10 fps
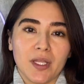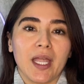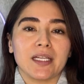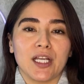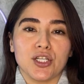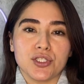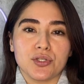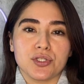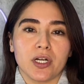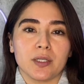And I also
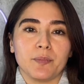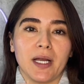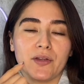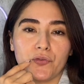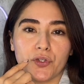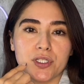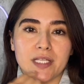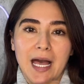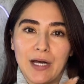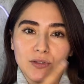start by first
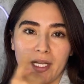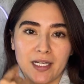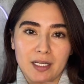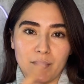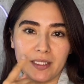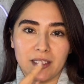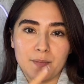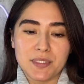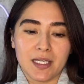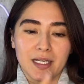outlining my
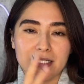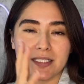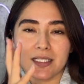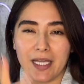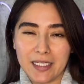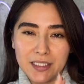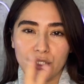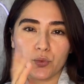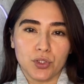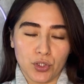lips and I slightly
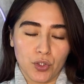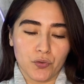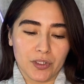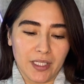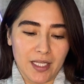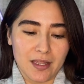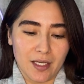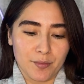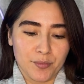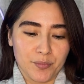will overline
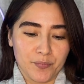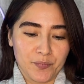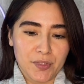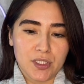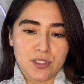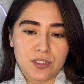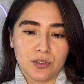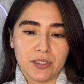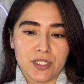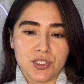them.
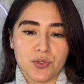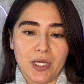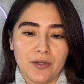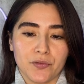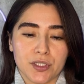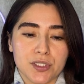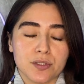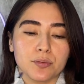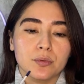So let's do that first.